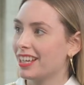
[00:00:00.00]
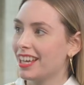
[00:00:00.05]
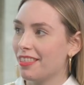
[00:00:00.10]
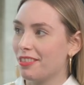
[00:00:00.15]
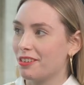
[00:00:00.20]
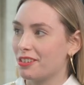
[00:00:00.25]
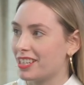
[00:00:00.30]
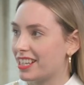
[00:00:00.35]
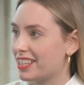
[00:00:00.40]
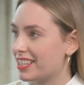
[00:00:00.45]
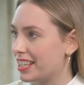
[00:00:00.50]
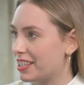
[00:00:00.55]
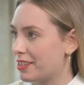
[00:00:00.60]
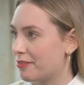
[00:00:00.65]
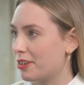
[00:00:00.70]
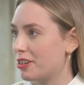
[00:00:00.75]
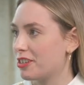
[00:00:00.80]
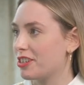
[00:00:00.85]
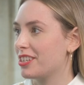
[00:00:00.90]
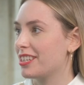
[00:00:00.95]
There's that sense of
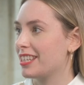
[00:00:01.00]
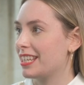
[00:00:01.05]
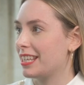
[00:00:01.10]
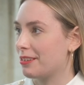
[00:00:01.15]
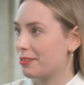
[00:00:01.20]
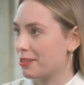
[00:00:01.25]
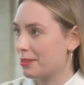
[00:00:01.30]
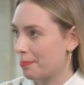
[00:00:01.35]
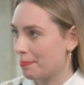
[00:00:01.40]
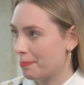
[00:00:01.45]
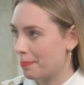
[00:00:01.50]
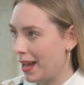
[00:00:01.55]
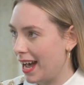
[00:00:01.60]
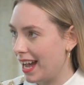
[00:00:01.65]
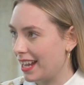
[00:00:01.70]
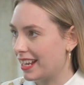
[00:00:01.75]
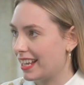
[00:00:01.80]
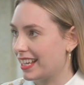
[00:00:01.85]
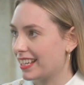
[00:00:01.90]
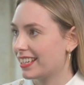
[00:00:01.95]
urgency. There's a
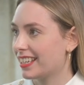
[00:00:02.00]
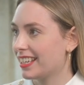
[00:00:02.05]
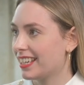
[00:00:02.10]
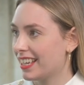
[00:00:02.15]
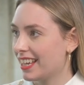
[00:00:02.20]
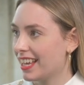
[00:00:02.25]
panic.